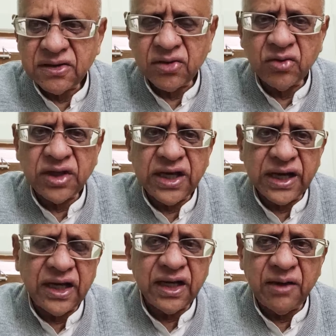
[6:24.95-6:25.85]
through the
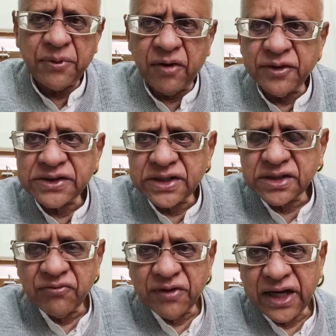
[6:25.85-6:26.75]
critical provinces
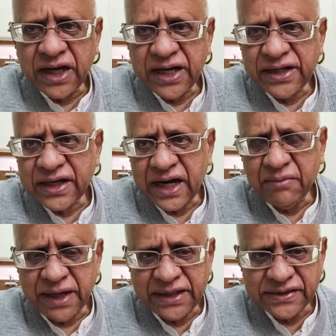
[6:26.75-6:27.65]
of Gilgit
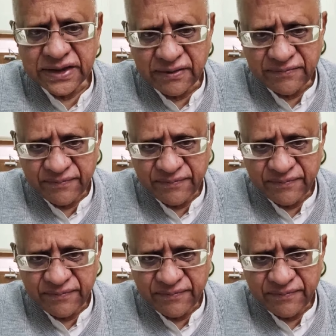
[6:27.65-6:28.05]
and Baltistan.